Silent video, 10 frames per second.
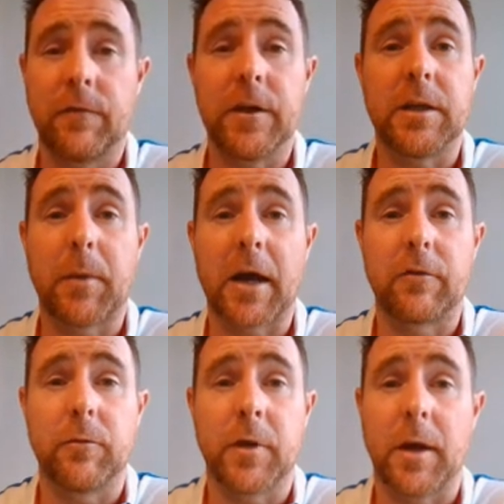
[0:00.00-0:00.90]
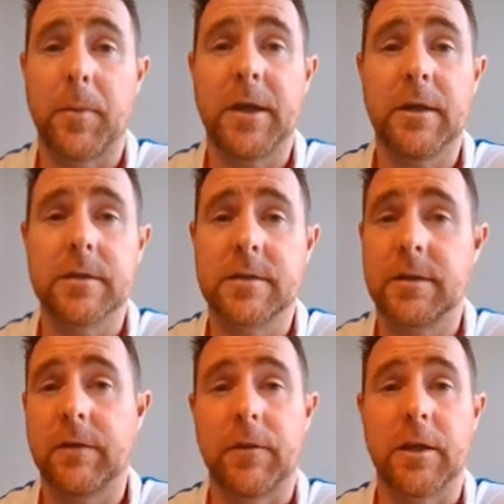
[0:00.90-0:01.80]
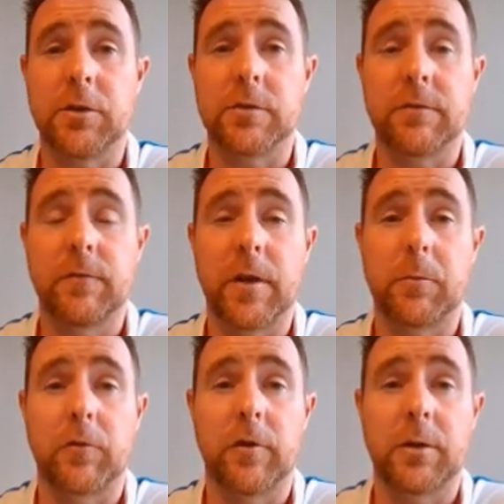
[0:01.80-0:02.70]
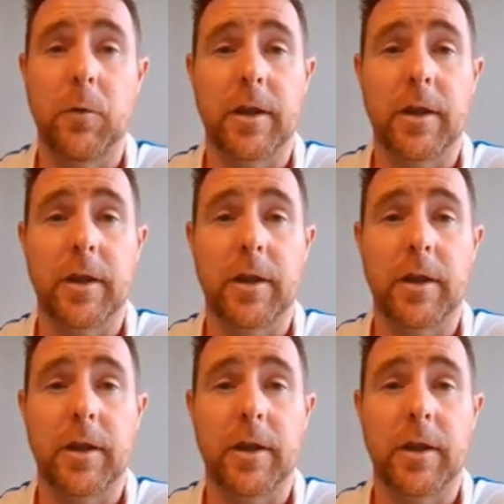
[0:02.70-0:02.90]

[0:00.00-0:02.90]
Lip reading: feedback from their peers if they're using Flipgrid,